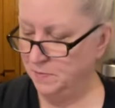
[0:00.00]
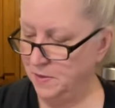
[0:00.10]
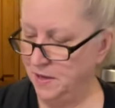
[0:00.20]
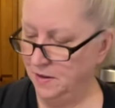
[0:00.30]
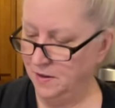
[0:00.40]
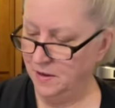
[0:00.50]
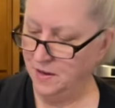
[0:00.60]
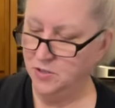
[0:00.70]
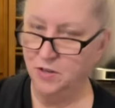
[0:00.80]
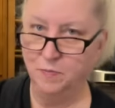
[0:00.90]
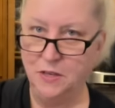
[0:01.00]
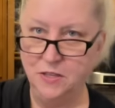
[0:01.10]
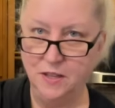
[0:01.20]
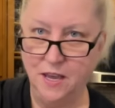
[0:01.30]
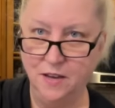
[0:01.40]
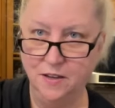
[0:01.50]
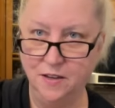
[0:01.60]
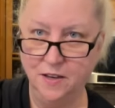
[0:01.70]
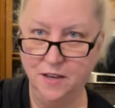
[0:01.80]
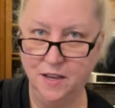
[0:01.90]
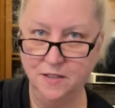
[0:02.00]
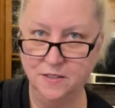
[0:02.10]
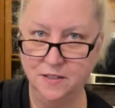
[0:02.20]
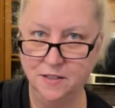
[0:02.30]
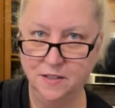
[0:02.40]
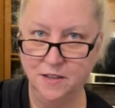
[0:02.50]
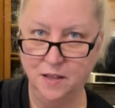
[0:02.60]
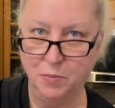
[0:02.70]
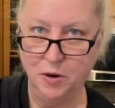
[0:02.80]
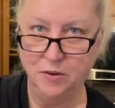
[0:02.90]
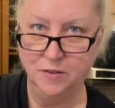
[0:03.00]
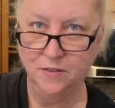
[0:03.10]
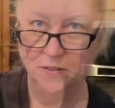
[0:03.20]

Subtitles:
But I should have mentioned that. Duncan Hines, Dolly Parton.